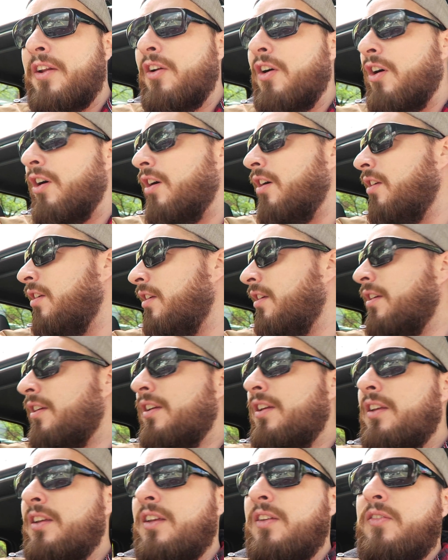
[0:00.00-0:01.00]
at all,
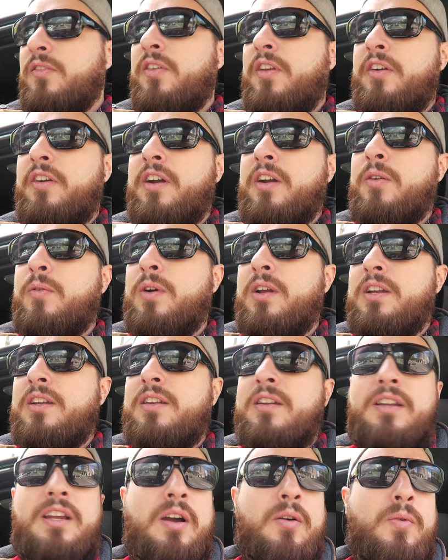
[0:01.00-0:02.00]
considering what
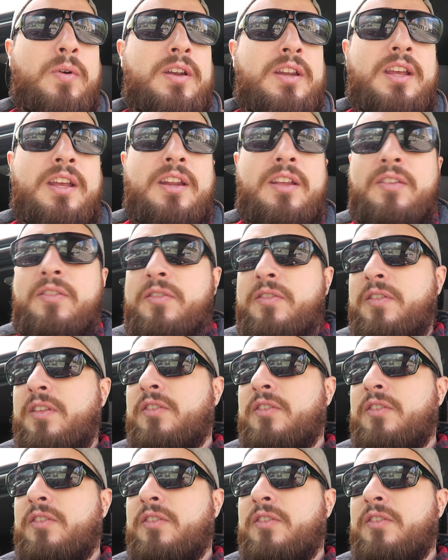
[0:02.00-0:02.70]
how windy it is.